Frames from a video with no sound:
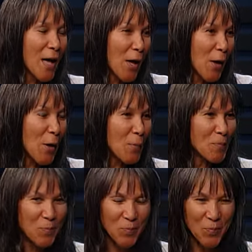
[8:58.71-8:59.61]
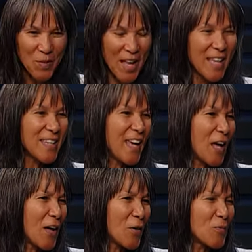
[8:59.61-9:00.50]
um, oh.
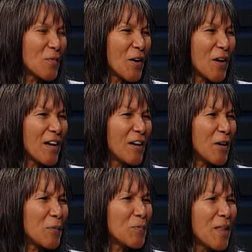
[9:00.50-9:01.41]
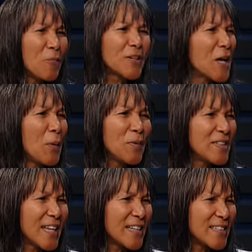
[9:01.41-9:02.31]
Yeah. Uh, they would come
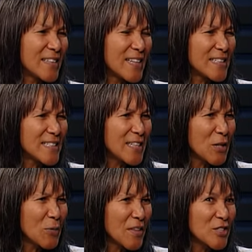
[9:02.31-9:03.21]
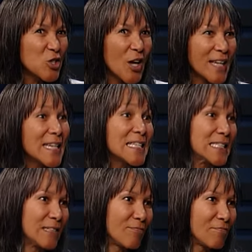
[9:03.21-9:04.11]
in and, and study with us John
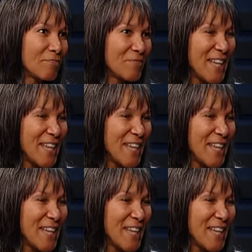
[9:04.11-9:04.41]
Nixon. Nixon.